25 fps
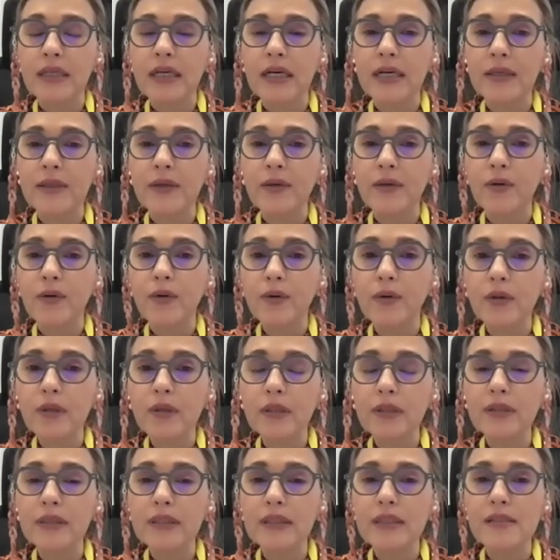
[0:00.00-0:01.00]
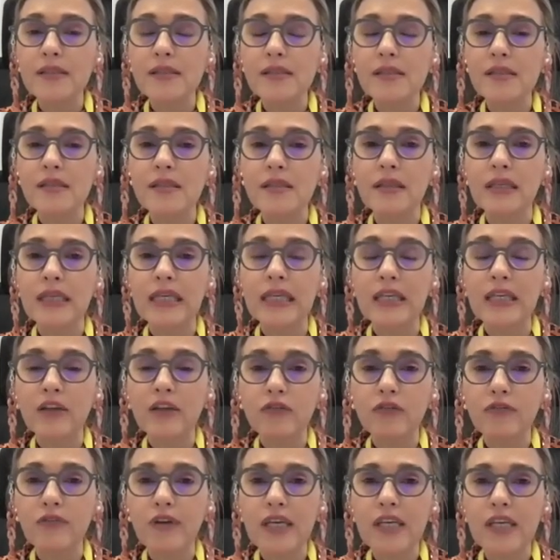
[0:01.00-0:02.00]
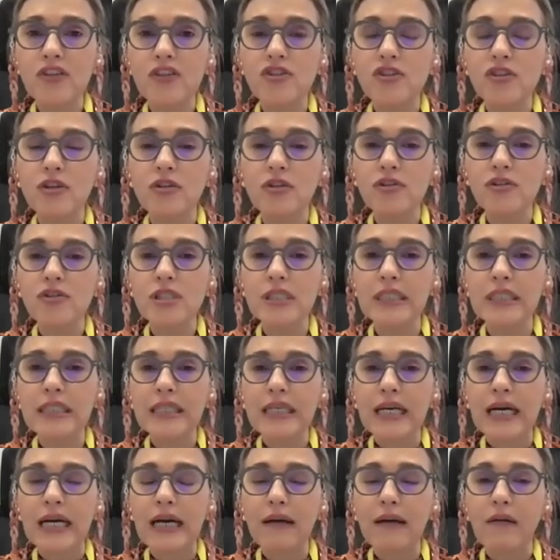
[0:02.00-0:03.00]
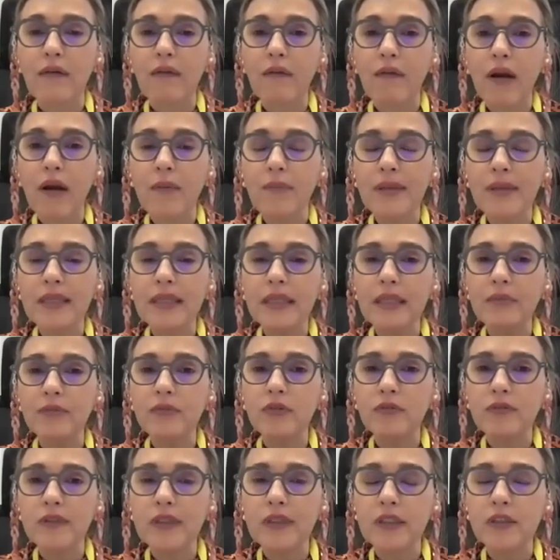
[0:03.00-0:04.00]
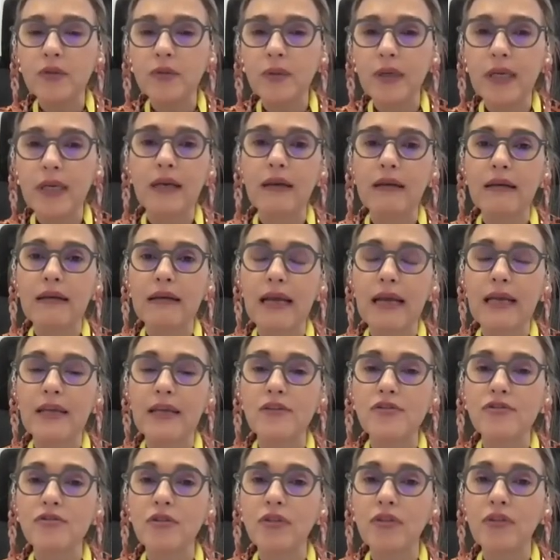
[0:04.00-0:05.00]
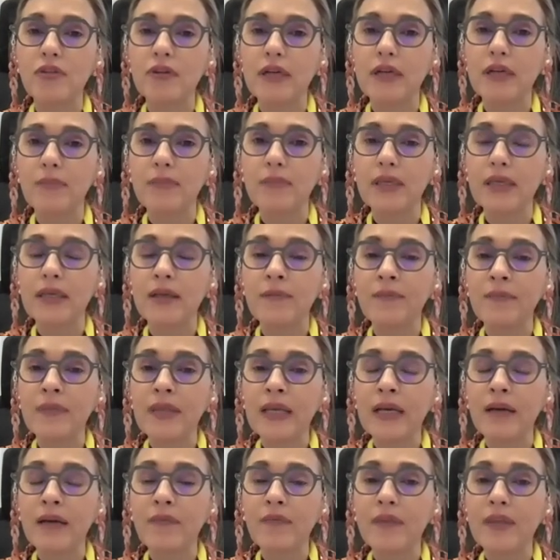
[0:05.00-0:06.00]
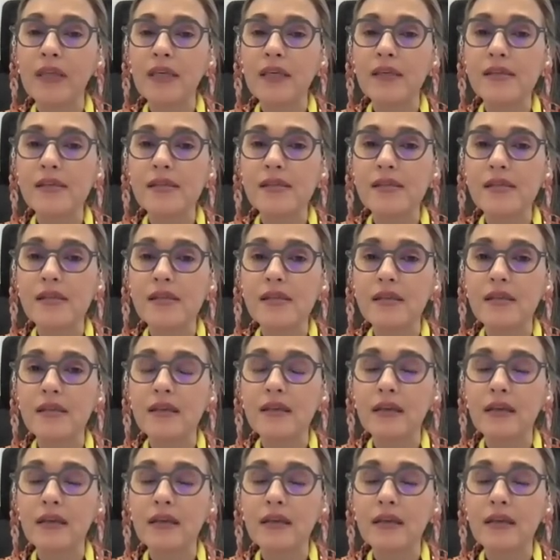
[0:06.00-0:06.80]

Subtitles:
and all these innovations are rapidly moving to earlier lines of therapy. And this